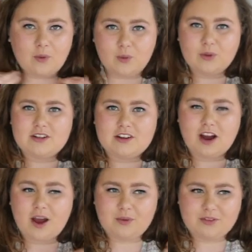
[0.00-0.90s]
all the
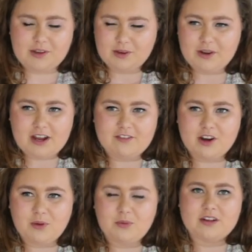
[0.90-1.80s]
time with me whenever
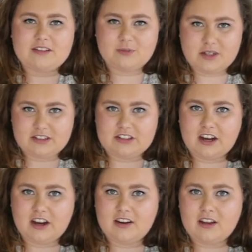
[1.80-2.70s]
I was when I was
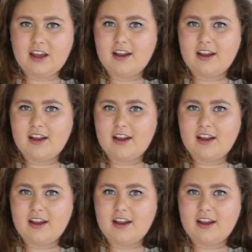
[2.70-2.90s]
young.